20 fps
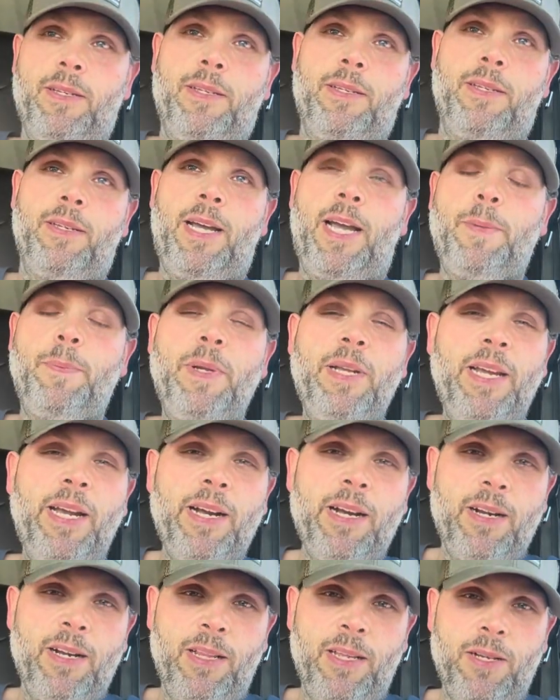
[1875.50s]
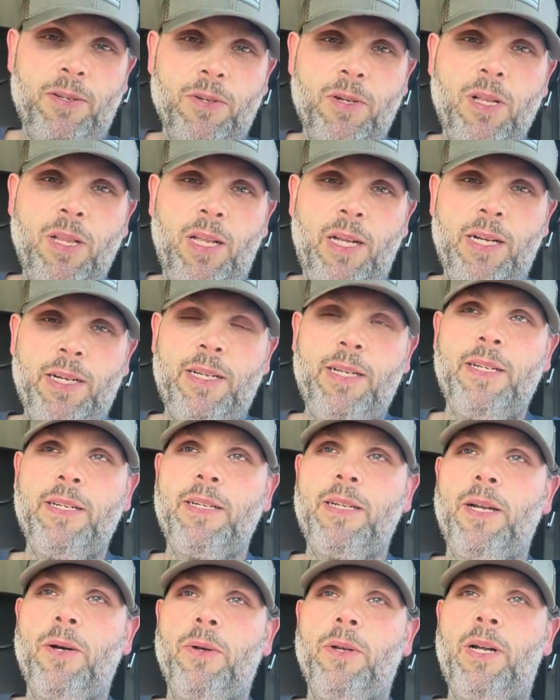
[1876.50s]
I'd been hearing a little clunk
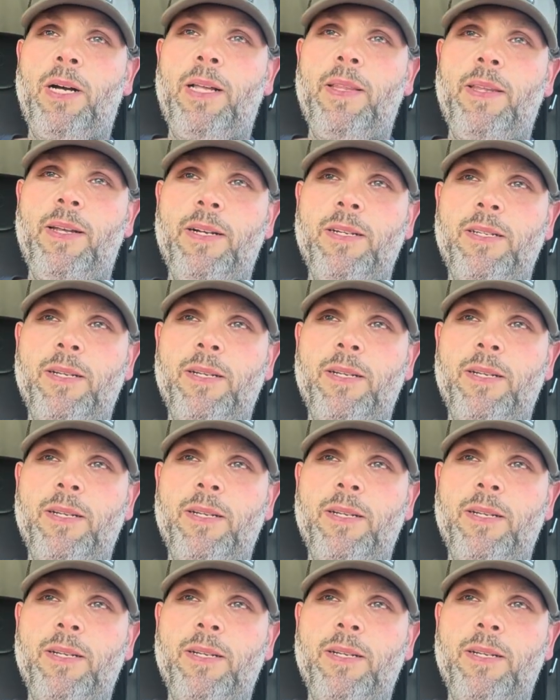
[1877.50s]
going on there